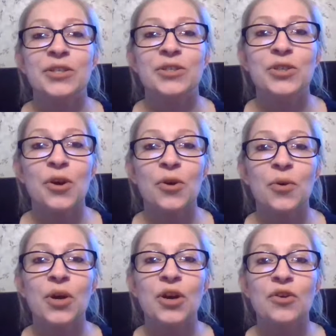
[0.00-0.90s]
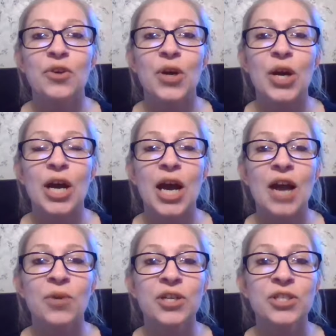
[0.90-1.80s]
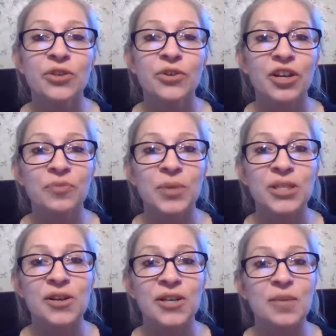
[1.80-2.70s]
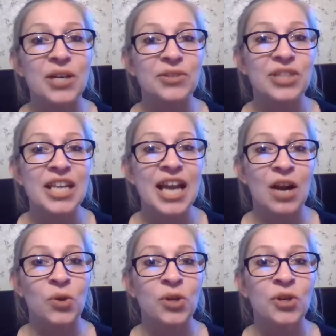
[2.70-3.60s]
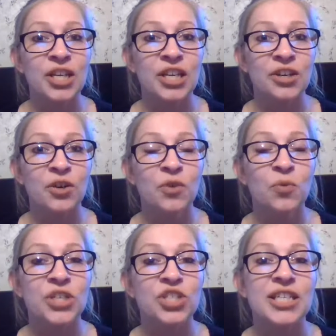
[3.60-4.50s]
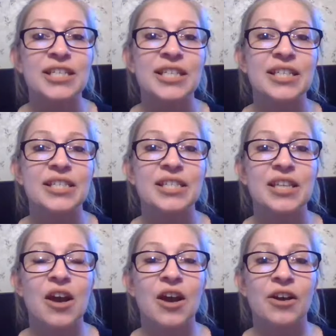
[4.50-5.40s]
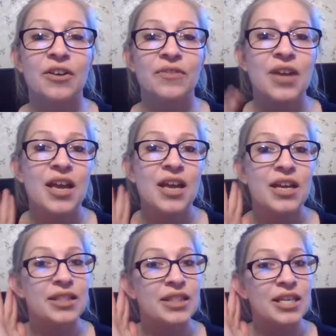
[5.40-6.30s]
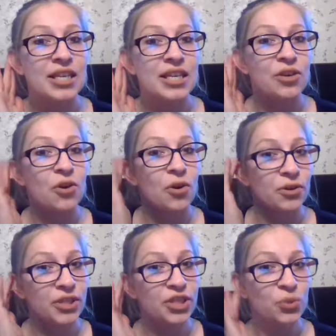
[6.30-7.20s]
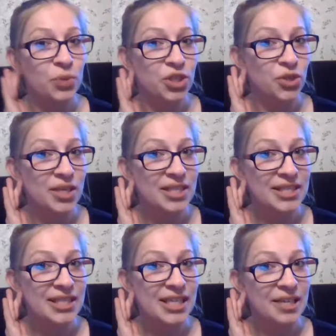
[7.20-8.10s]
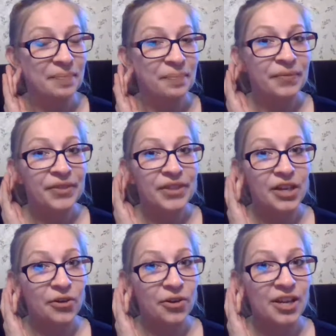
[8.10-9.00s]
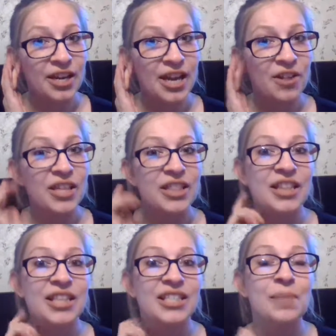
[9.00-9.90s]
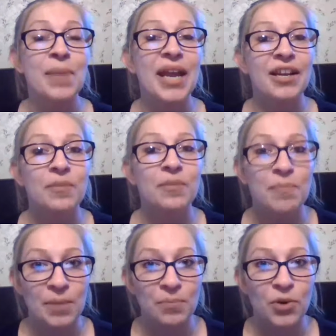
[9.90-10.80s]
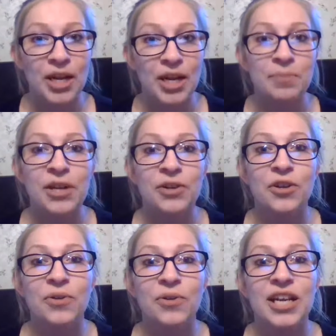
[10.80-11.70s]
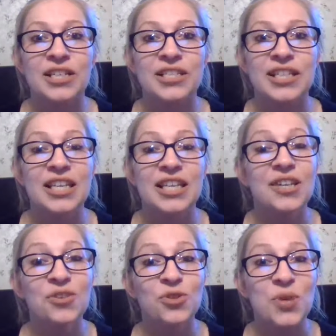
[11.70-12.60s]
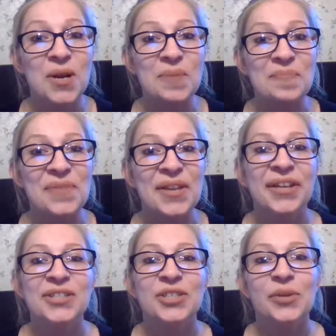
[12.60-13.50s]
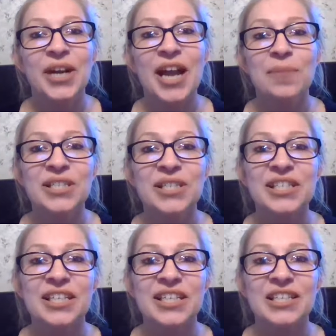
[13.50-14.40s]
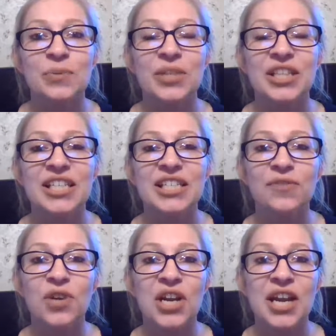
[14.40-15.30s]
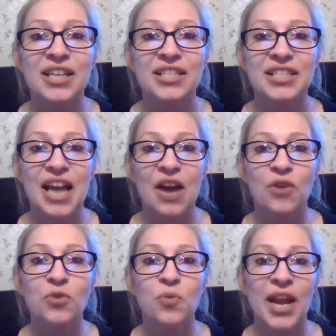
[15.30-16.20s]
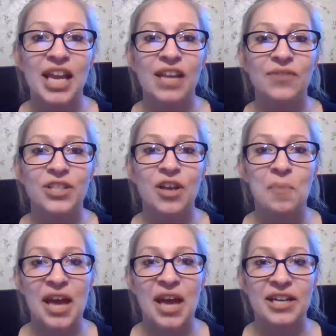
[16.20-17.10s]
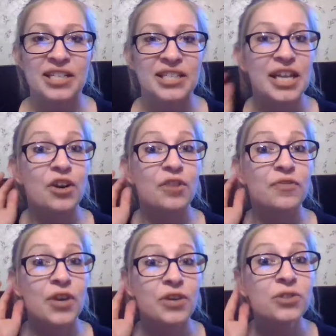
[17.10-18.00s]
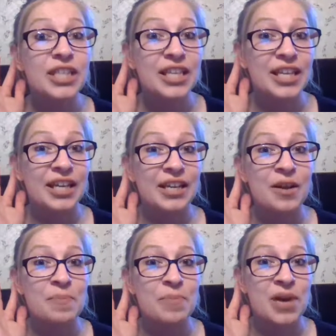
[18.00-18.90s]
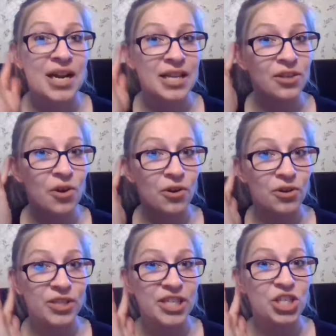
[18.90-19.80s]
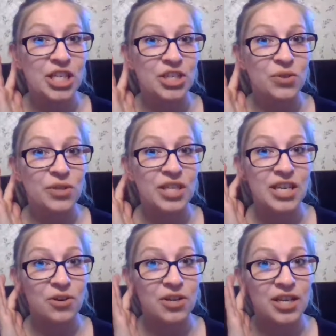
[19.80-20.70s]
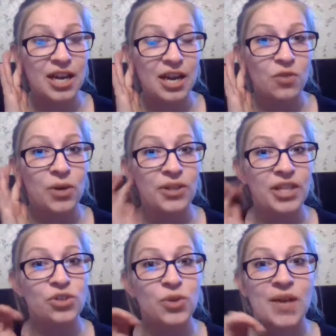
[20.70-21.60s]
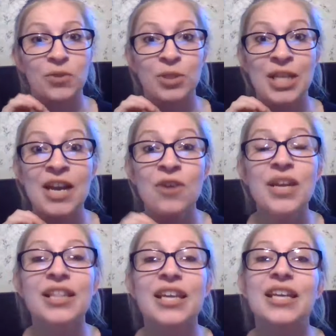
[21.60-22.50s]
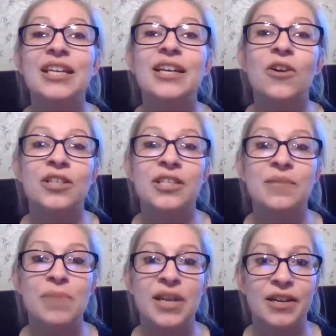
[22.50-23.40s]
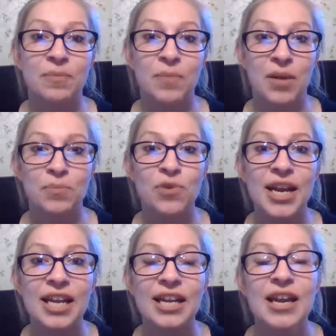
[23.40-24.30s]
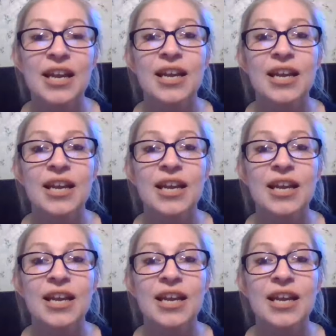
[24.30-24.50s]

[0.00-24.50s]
So I want to start off by talking about the outer ear, which consists of the cartilage, which you can see, the ear canal, and then the tympanic membrane, better known as the eardrum. So what happens is when these different sound waves come at us, they are funneled in by the cartilage into the ear canal where they travel down and they hit our tympanic membrane.